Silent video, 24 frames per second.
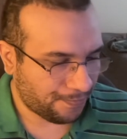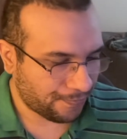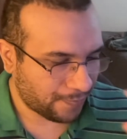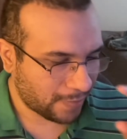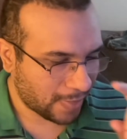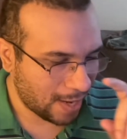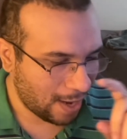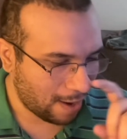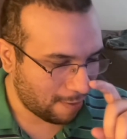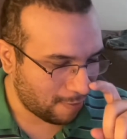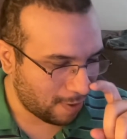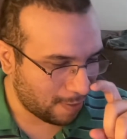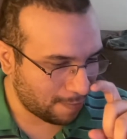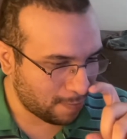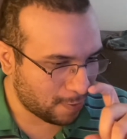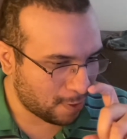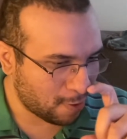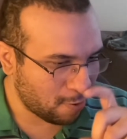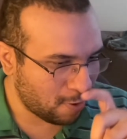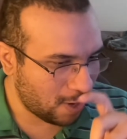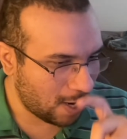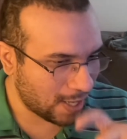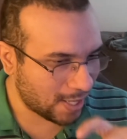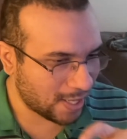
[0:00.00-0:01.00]
Now I'm
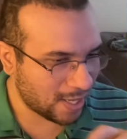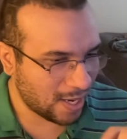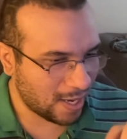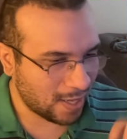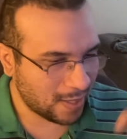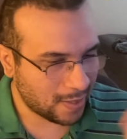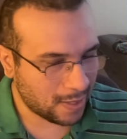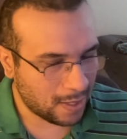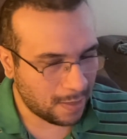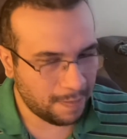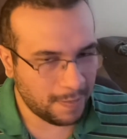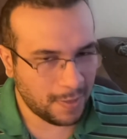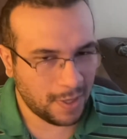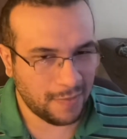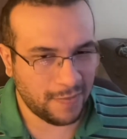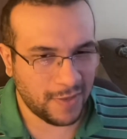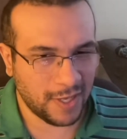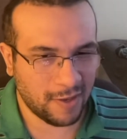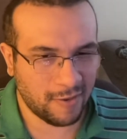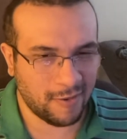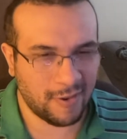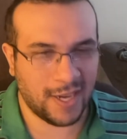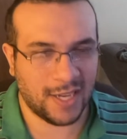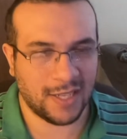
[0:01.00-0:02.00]
trying not to move it
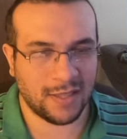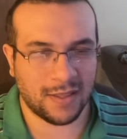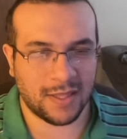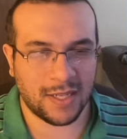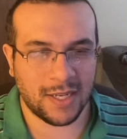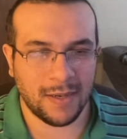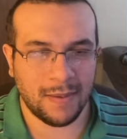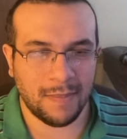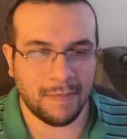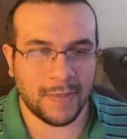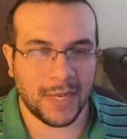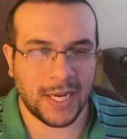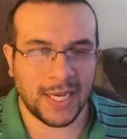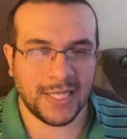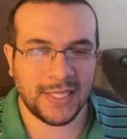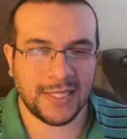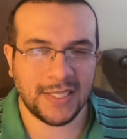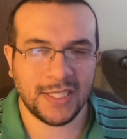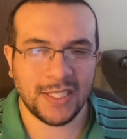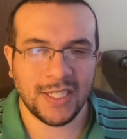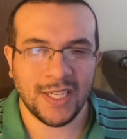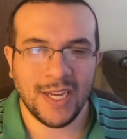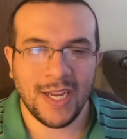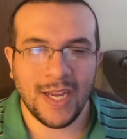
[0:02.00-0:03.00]
around too
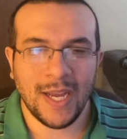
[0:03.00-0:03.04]
much